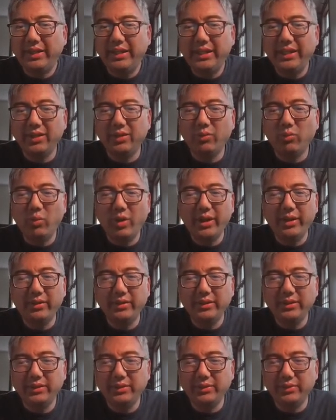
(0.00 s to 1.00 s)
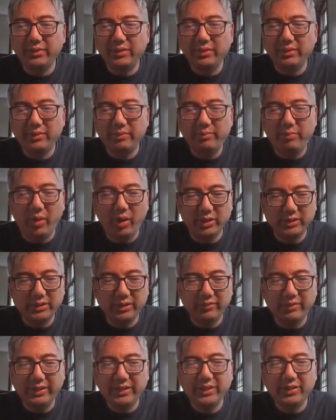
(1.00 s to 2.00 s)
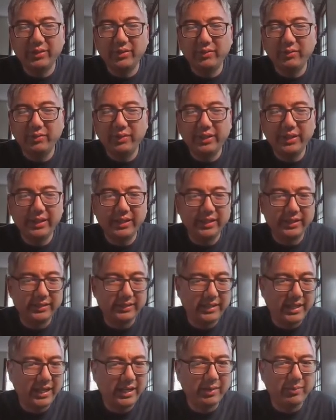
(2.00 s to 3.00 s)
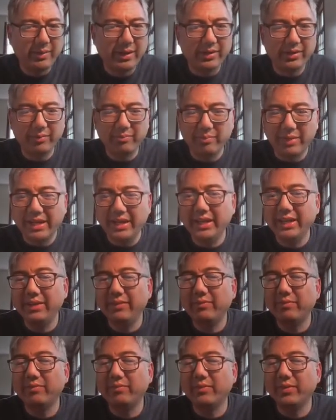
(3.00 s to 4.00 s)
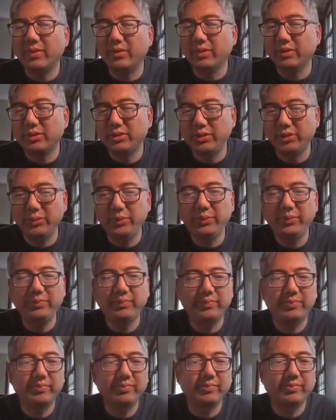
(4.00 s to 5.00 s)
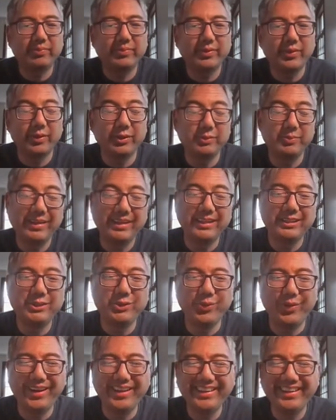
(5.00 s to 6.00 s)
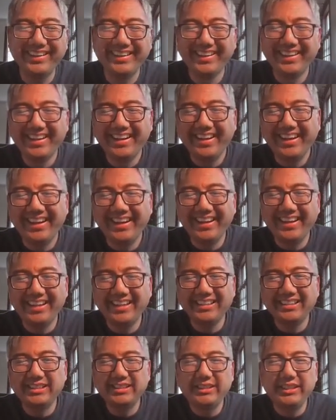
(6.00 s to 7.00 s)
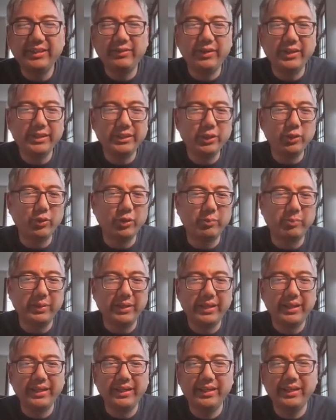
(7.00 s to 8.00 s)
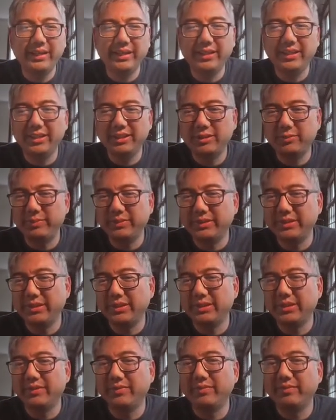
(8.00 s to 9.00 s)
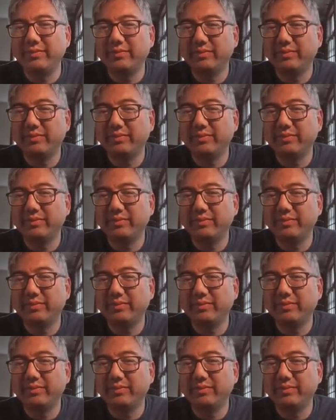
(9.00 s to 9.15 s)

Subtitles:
here, why don't you pause the video and take about a minute or two, or as many as you want, and see what you would play in this position.